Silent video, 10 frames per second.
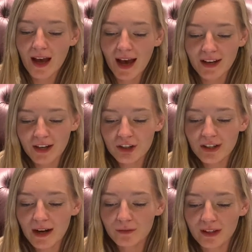An
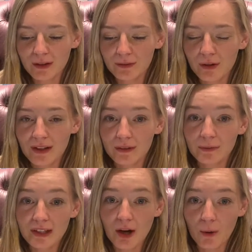underground railroad has
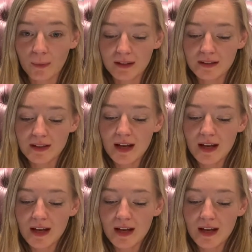reopened.